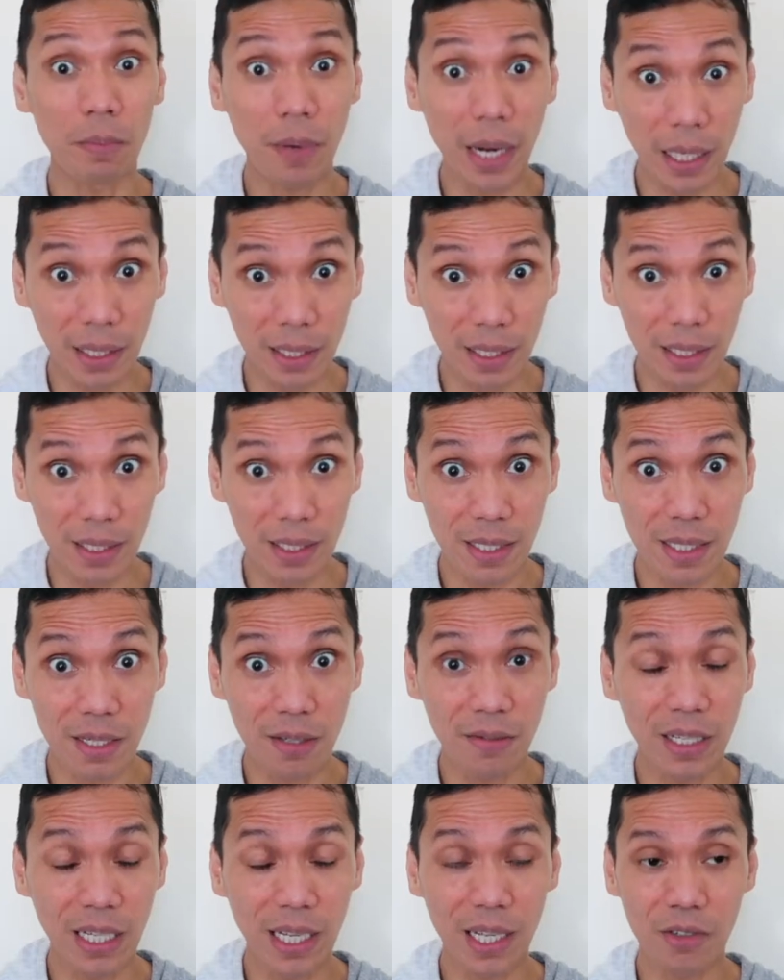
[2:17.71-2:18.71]
practice
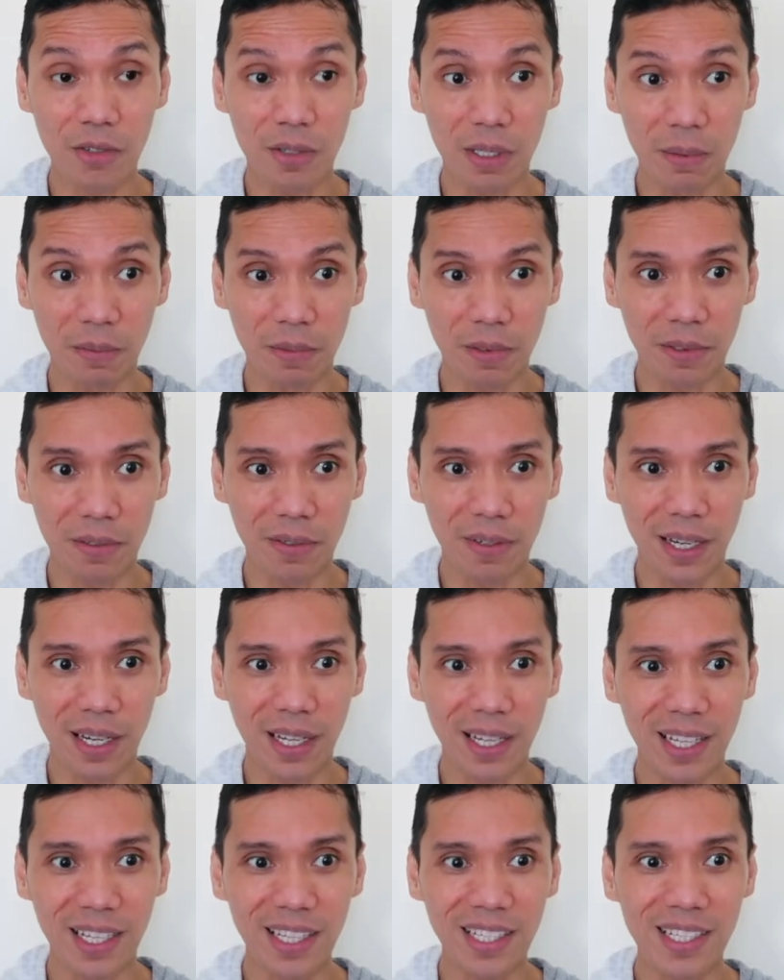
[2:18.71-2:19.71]
of the Khechari Mudra
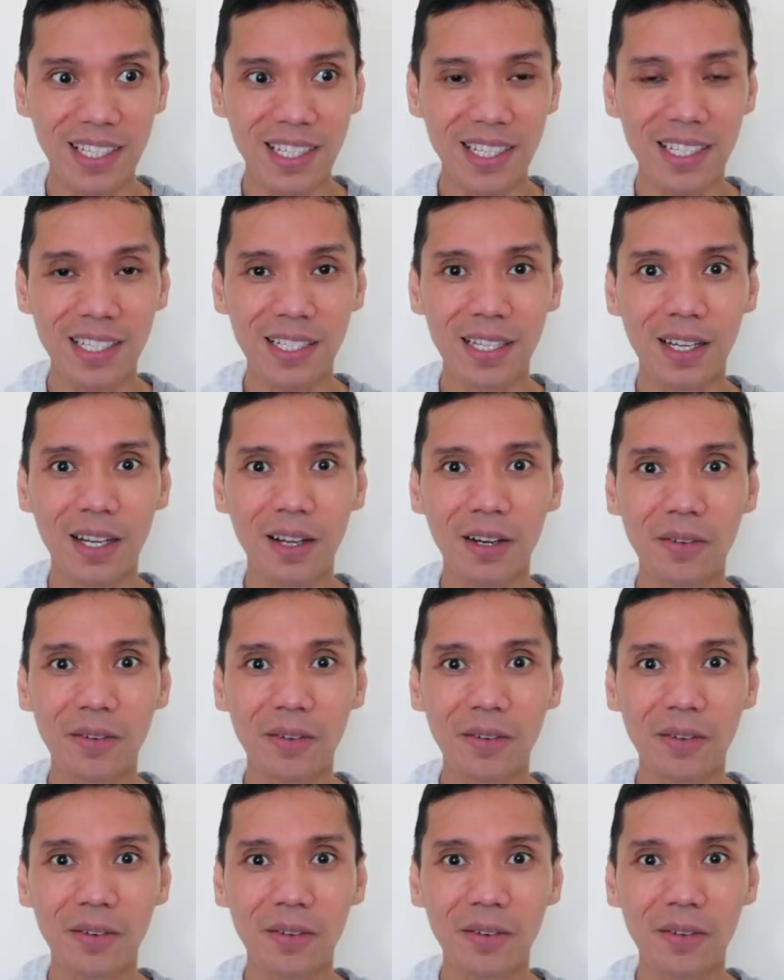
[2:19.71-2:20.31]
is